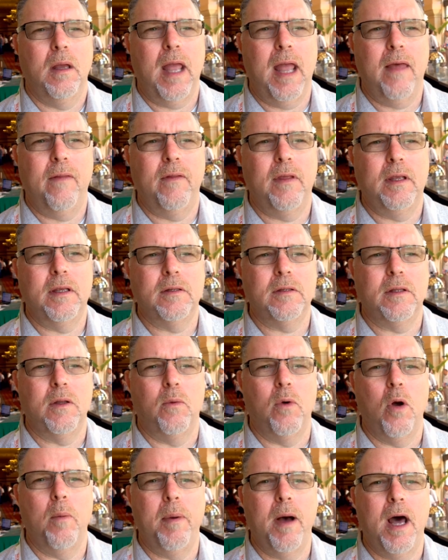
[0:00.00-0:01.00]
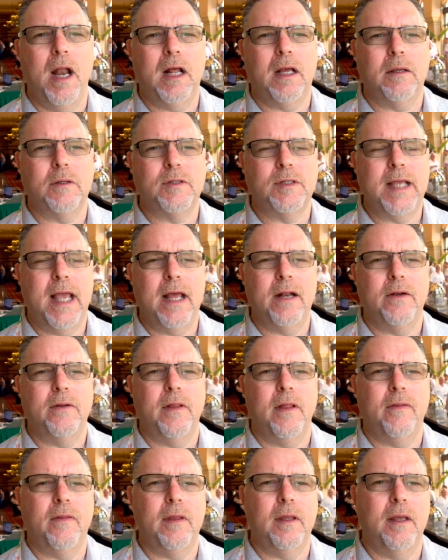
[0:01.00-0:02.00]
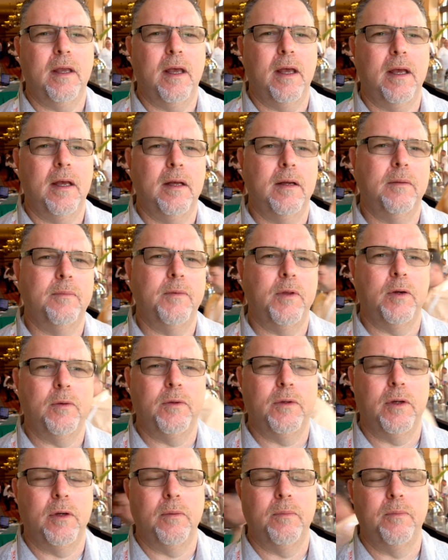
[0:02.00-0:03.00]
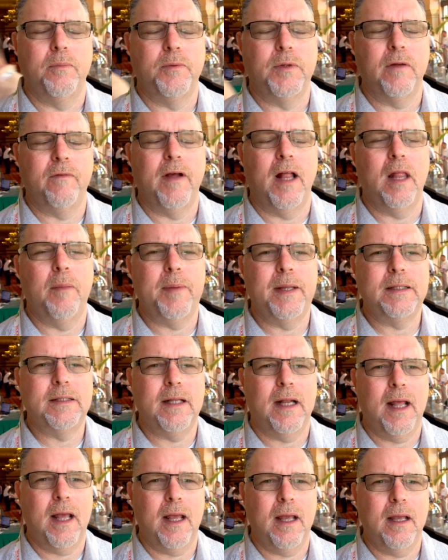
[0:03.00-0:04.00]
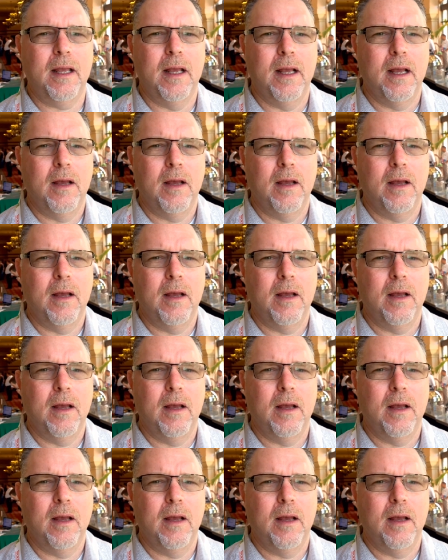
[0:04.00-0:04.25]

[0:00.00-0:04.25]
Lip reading: And the robotic sander that they're developing today,